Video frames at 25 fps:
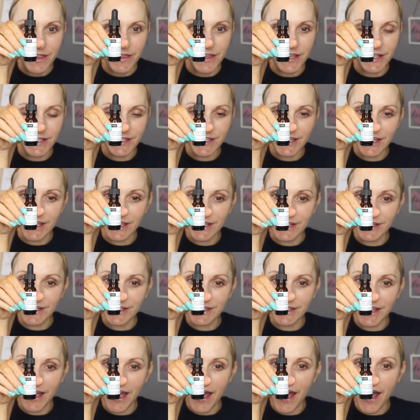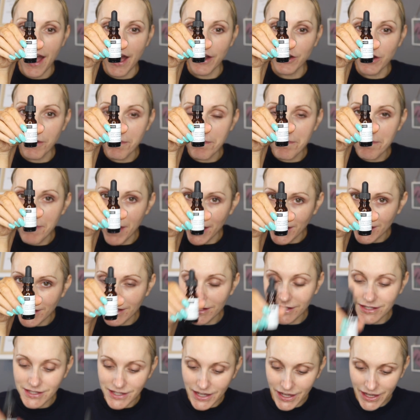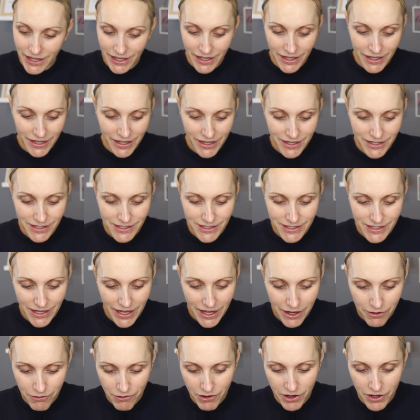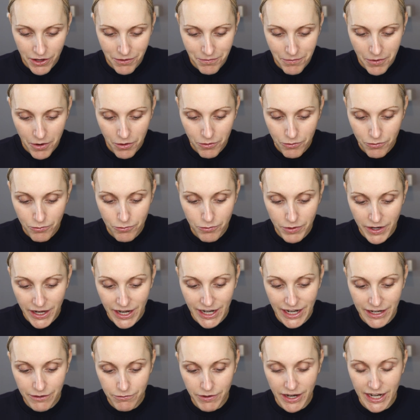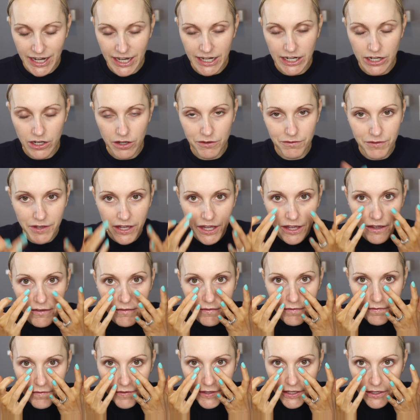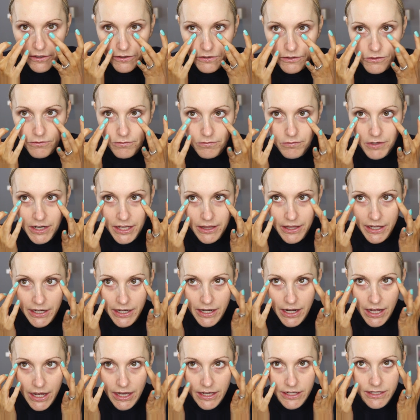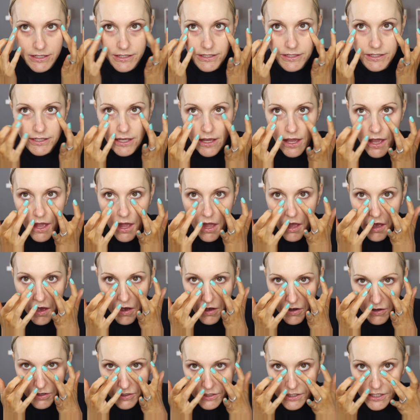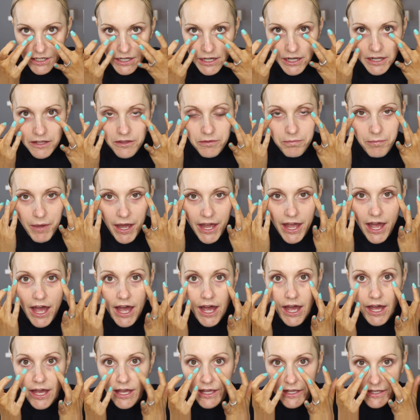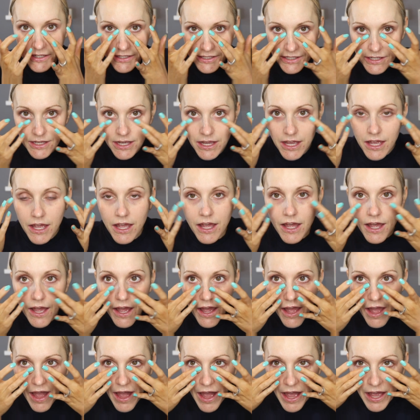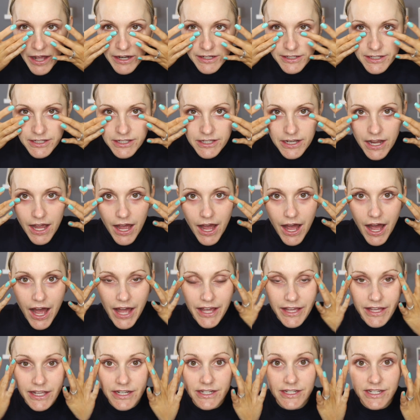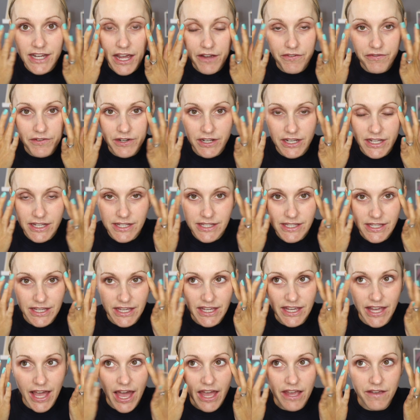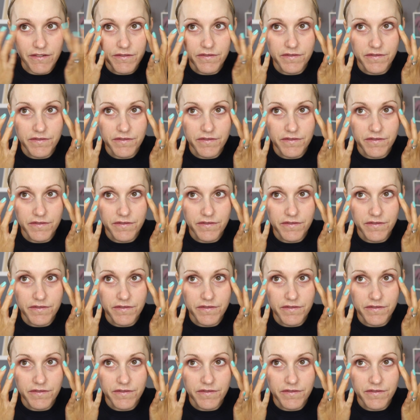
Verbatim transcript: This is an amazing serum. Really, really love it. Feels really nice underneath my eyes and I can definitely see a